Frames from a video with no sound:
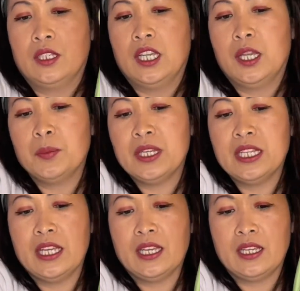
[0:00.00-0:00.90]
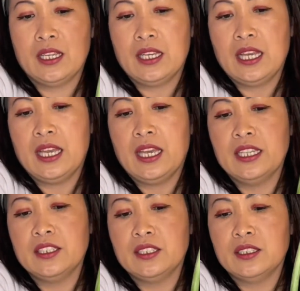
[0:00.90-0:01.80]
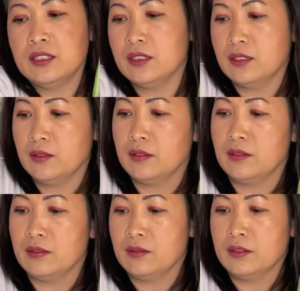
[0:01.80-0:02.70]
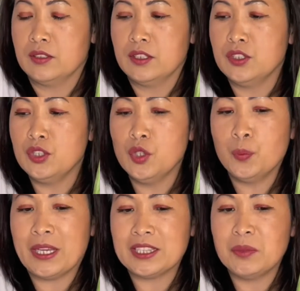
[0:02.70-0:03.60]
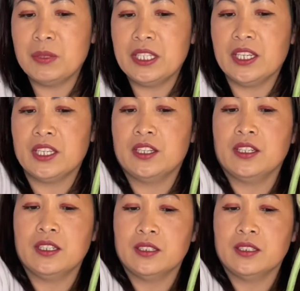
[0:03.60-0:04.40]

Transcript: I'm gonna add new potting media here.